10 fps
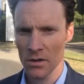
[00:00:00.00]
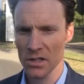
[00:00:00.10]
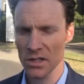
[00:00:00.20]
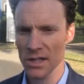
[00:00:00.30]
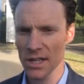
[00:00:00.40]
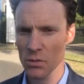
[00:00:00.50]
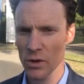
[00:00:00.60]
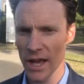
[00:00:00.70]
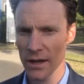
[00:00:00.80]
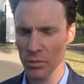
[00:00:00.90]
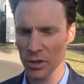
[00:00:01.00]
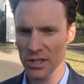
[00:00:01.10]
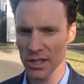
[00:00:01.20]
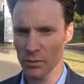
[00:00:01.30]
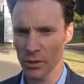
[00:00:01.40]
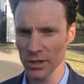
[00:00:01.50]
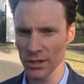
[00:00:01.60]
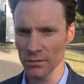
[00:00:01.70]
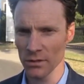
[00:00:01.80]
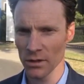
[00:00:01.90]
The success we had at
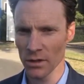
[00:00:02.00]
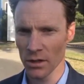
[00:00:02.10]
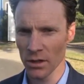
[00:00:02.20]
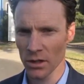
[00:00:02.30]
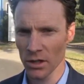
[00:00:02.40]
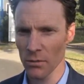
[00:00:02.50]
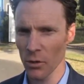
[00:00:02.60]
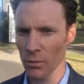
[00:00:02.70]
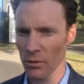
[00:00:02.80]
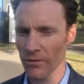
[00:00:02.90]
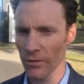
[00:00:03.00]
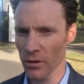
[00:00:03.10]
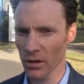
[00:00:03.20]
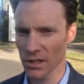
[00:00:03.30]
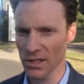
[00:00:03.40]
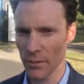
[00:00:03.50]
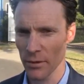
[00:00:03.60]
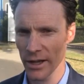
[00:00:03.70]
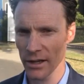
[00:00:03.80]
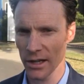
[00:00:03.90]
BTP, combined with further lease up
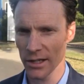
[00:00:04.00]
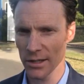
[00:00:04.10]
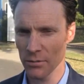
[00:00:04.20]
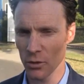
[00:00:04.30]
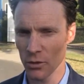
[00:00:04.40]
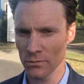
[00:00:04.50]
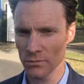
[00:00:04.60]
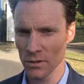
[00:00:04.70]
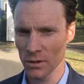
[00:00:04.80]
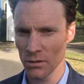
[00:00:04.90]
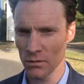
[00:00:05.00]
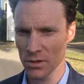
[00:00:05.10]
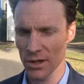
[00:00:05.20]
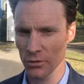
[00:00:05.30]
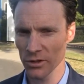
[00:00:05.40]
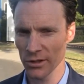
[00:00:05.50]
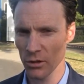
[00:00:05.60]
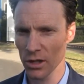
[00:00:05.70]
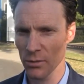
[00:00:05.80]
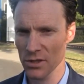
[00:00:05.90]
at Adelaide Airport, resulted in
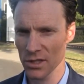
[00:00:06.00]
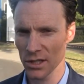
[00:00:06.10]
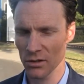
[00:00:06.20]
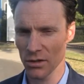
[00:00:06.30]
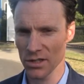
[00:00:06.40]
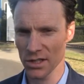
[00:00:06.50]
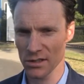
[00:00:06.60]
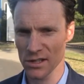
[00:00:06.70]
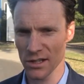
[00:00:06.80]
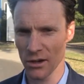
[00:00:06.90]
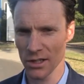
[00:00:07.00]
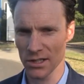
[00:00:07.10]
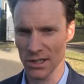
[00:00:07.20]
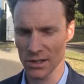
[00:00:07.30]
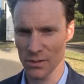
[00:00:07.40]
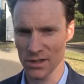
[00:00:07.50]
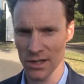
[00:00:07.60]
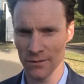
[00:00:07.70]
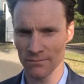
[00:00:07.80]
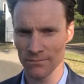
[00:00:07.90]
occupancy increasing to
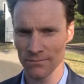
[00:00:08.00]
96%.